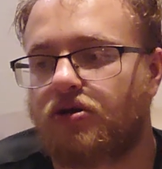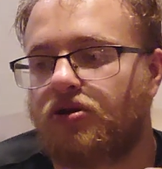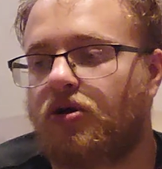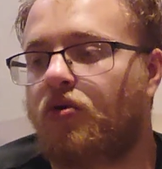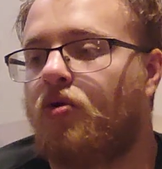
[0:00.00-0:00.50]

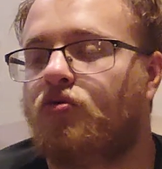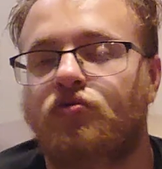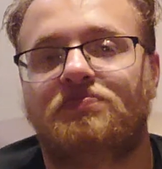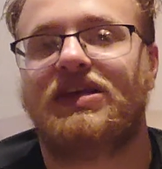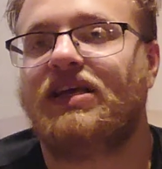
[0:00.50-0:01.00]
you know,
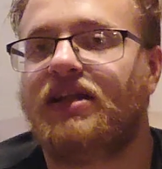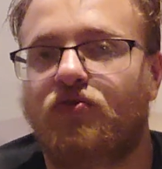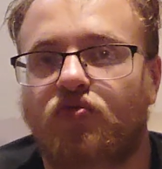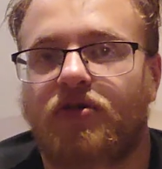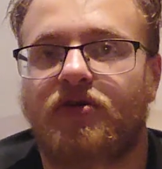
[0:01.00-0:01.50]

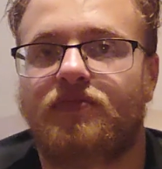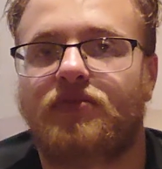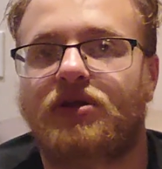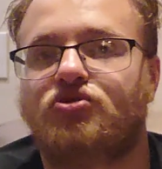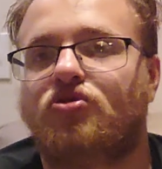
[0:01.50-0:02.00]
repeating
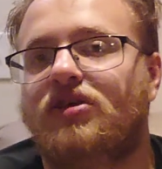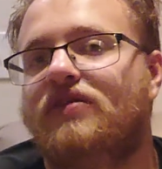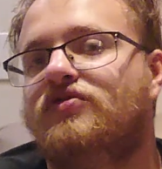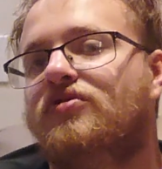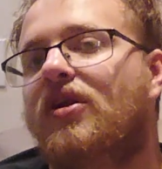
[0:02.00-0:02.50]
rhythm, and sort of
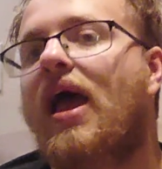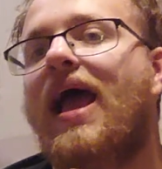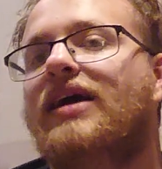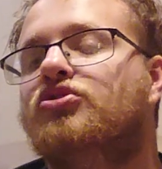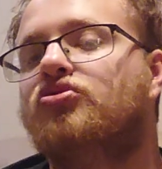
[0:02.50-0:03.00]
gives you an
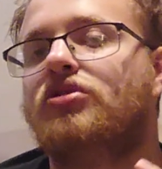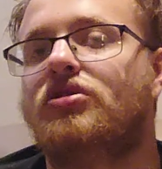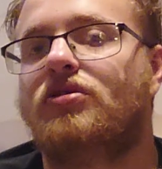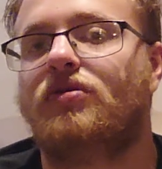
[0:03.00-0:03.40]
extra,